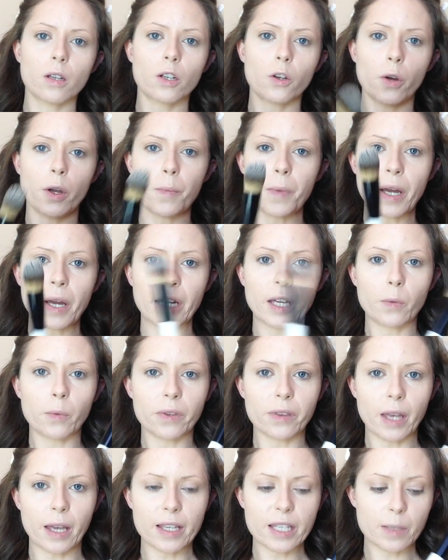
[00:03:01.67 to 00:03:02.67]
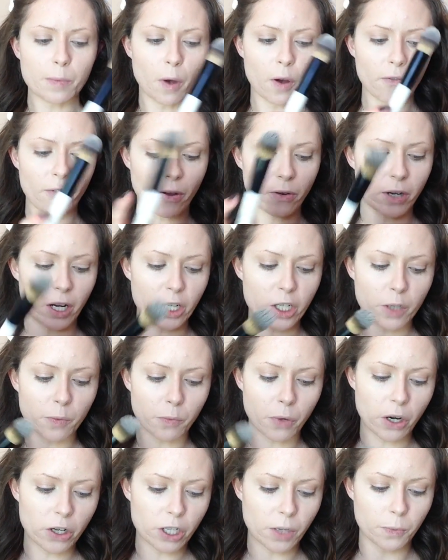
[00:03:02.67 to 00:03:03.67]
Going back in with that small foundation
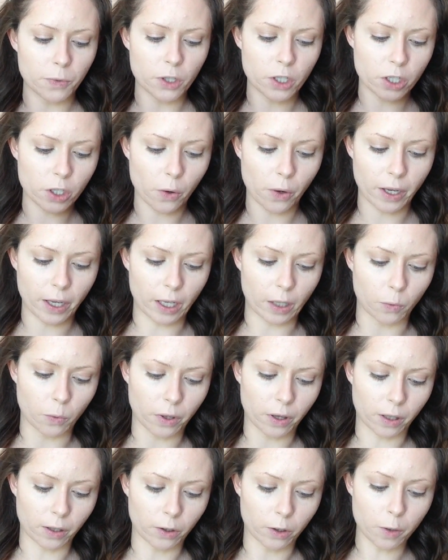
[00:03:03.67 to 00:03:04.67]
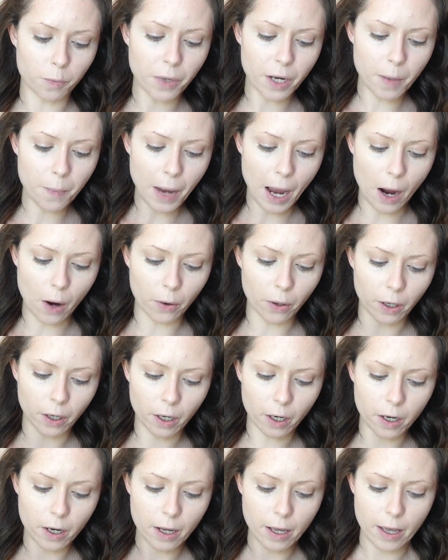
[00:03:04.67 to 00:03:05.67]
brush, I'm just going in with a little bit of
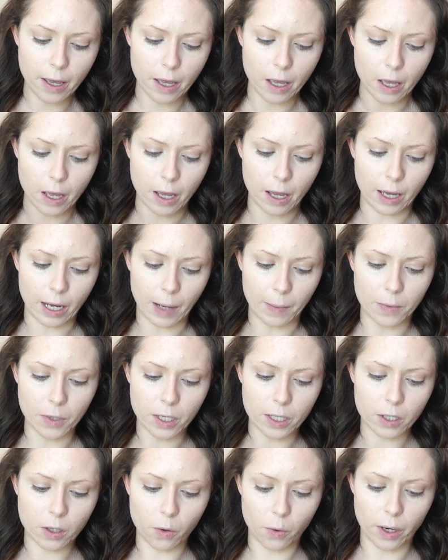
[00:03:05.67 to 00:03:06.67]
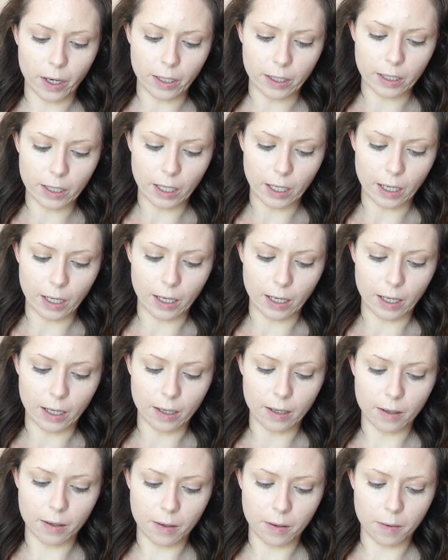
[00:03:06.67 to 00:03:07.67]
powder and I'm just going
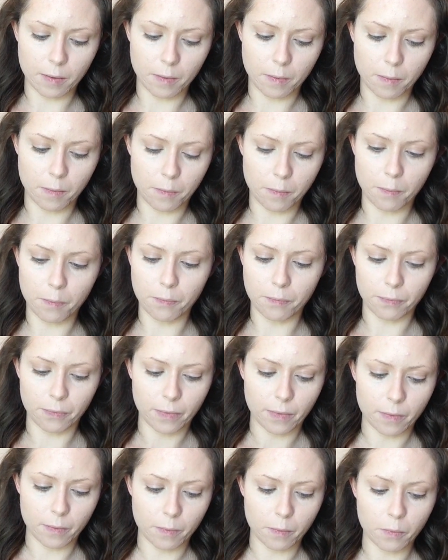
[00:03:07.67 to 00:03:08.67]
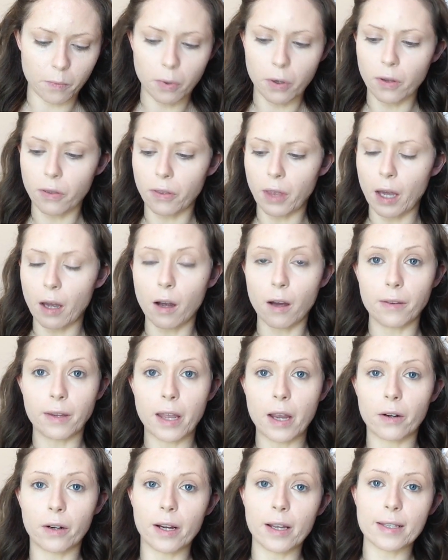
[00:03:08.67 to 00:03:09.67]
to put that on
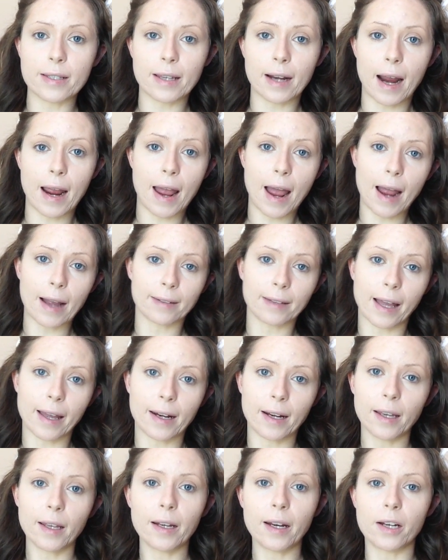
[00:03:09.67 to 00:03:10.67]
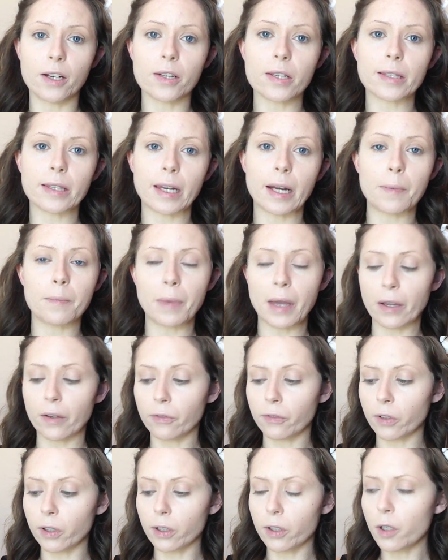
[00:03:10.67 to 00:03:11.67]
the areas that I highlighted and just let it bake
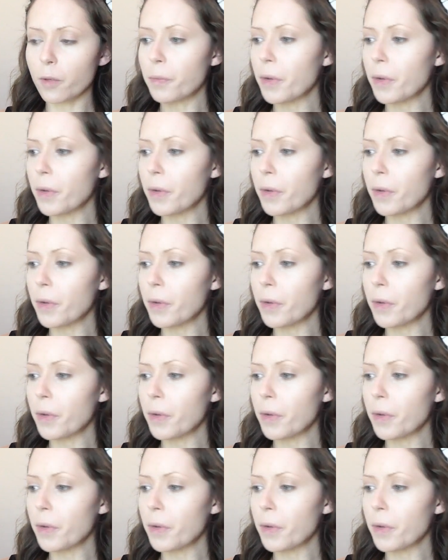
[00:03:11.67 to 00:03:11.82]
for a little